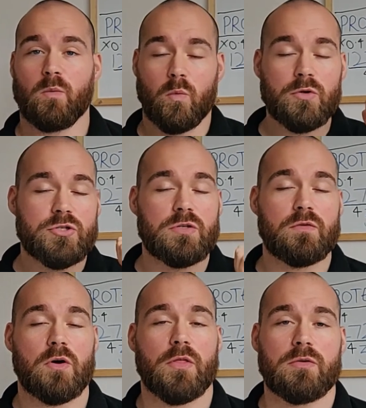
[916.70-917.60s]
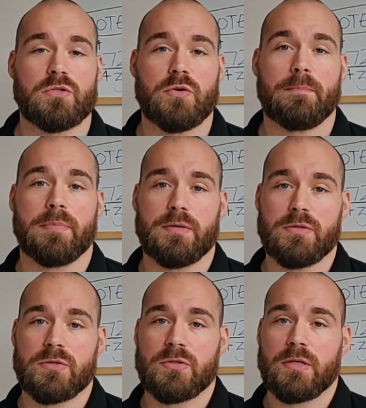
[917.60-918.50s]
Once you've got those
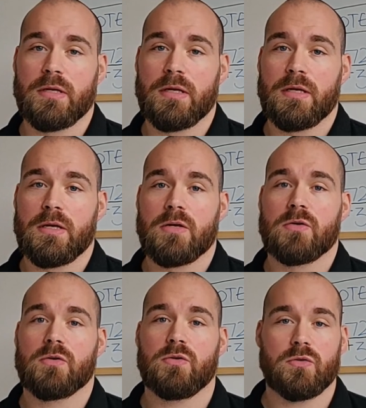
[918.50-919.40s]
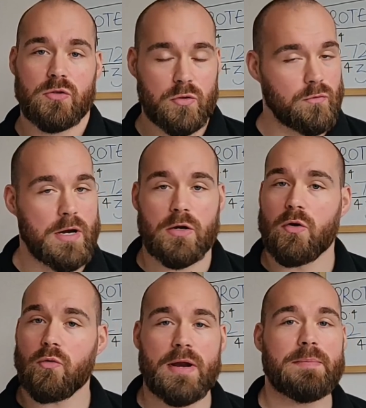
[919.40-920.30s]
numbers, you're at a
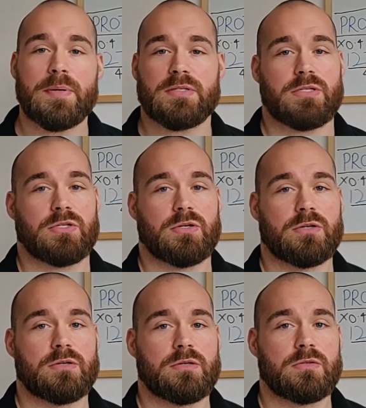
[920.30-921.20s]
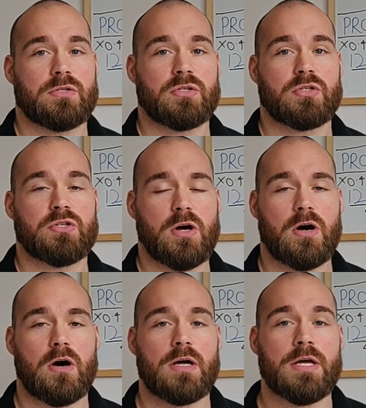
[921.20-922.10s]
great position to
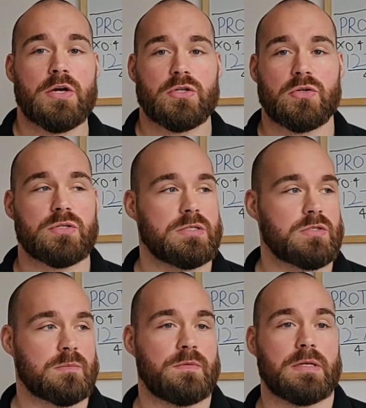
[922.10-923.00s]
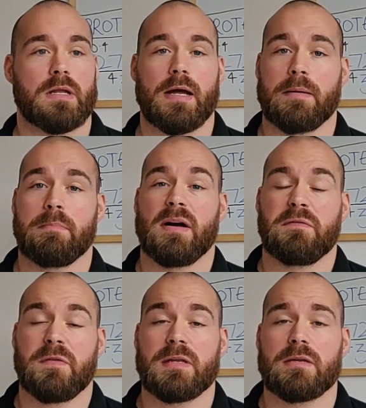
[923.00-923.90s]
start using something like
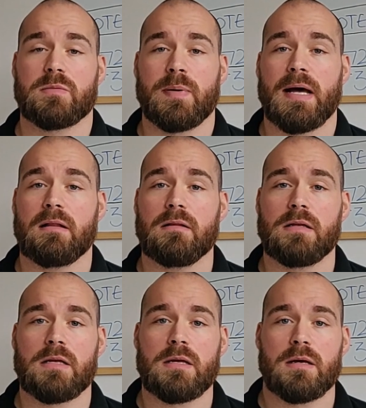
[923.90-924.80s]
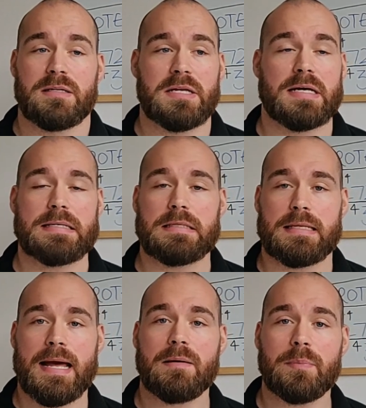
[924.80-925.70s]
MyFitnessPal, a dieting
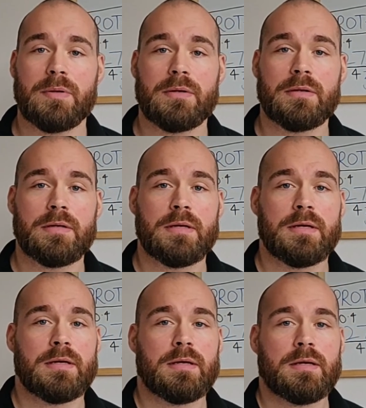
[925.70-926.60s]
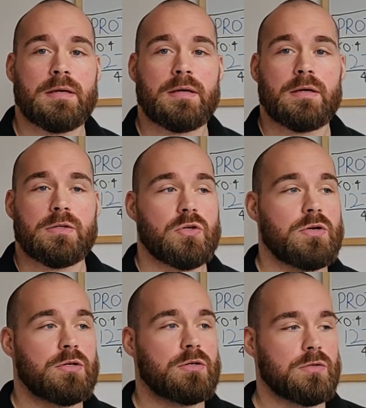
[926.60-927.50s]
app. You
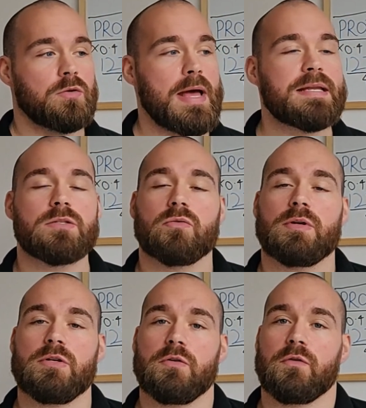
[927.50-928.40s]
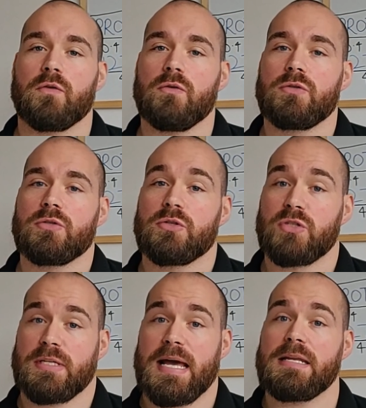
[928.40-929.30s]
can enter in your foods,
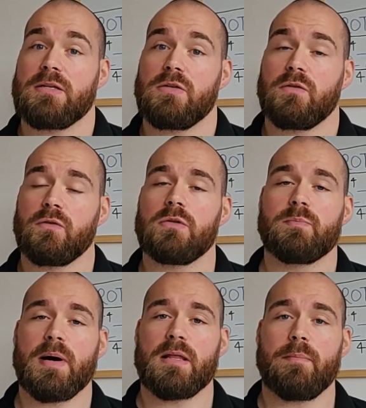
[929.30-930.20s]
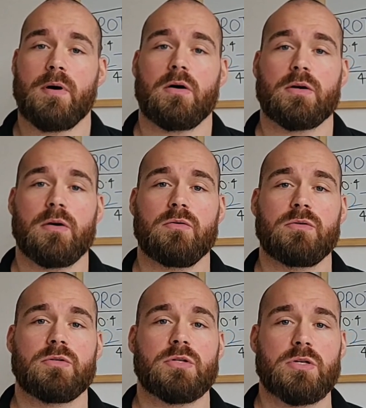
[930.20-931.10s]
scan in your foods by the
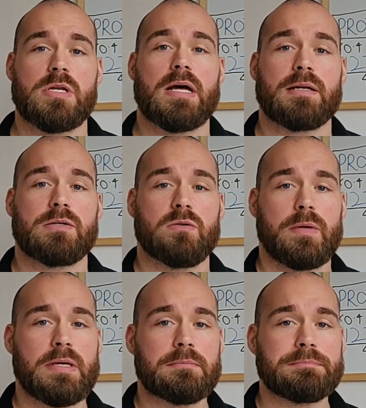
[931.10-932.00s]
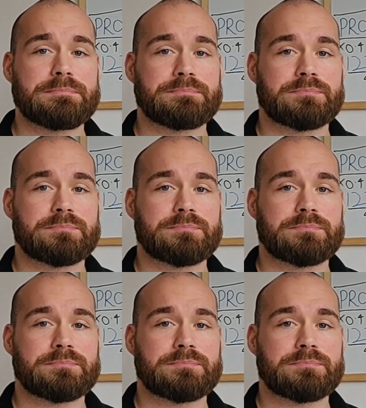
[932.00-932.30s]
barcodes that you like to eat,